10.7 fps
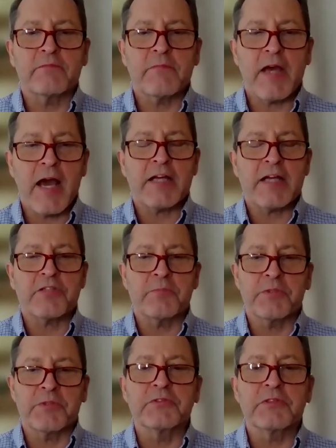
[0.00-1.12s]
actually
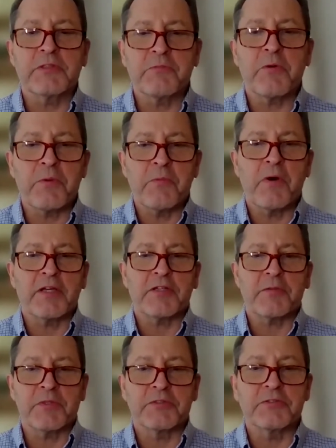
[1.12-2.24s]
producing what we want it to
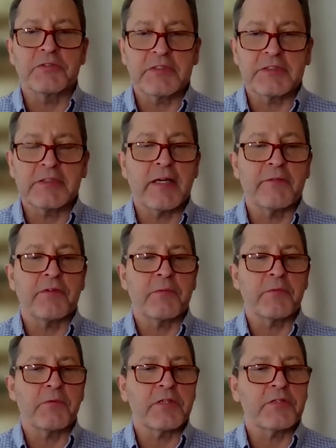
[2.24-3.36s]
produce in the time frame we
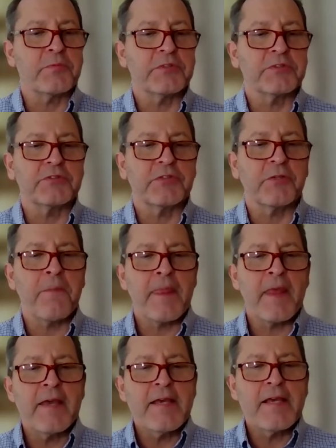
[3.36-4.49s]
want it to produce. So
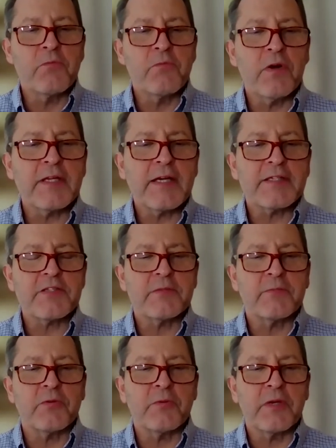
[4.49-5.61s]
in one
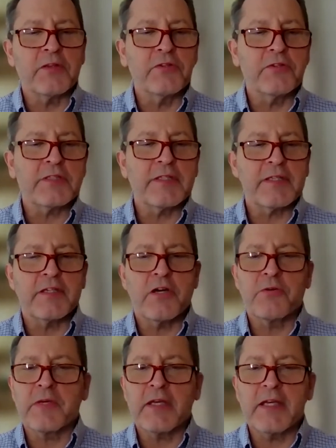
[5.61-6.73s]
customer, we looked at the
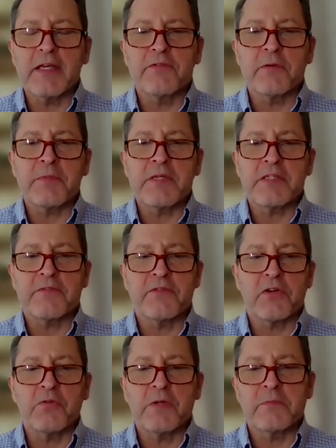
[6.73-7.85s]
OEE of a piece of
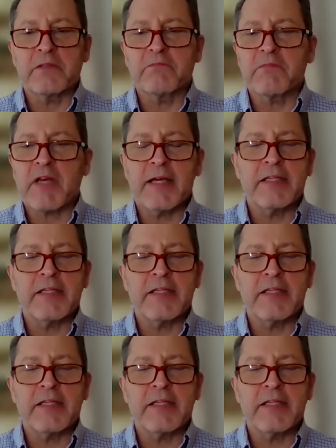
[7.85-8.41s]
equipment, kind